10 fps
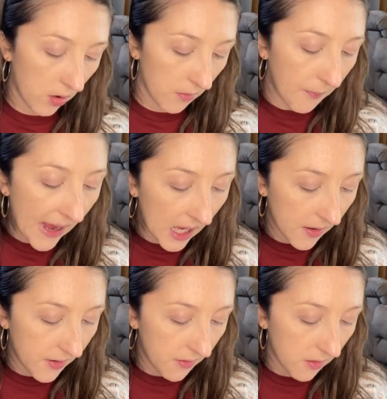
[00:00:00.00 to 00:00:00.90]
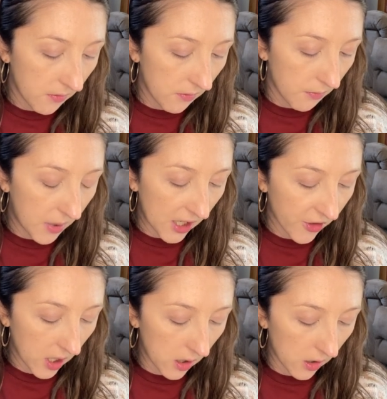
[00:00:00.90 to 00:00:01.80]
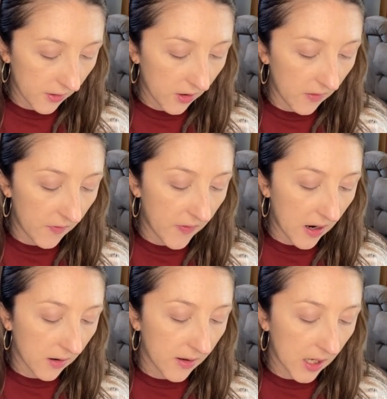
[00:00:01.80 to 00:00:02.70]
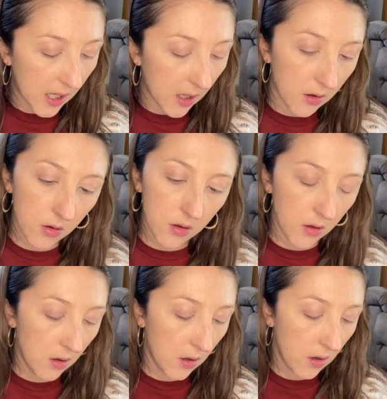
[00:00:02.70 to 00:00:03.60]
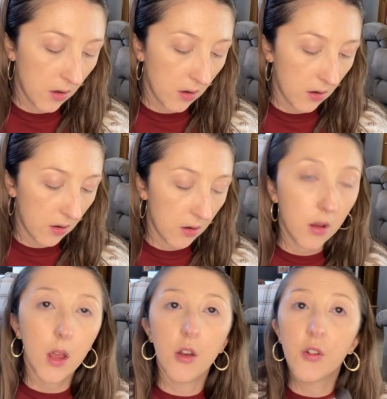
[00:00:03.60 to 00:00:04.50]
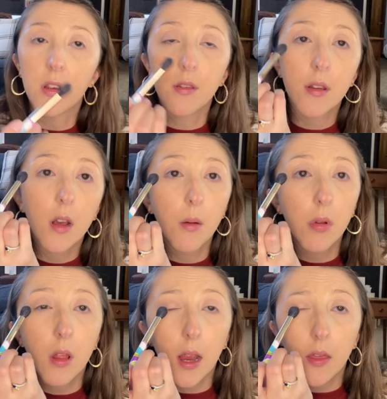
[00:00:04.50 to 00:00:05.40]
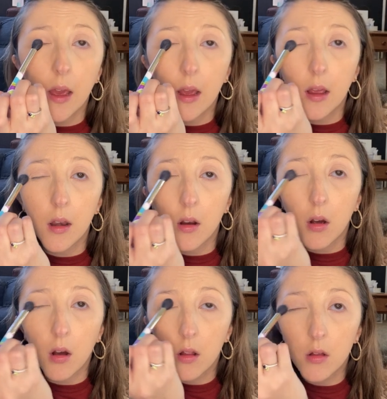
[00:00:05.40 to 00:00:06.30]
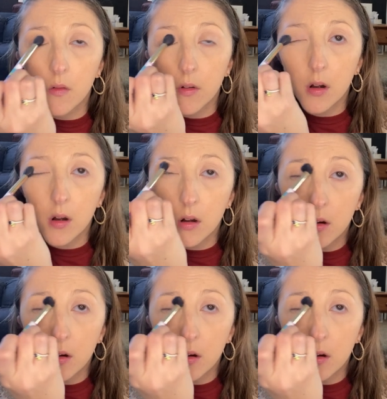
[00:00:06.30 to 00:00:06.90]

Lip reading: matte beige color, it's called Foxy, and just apply that all over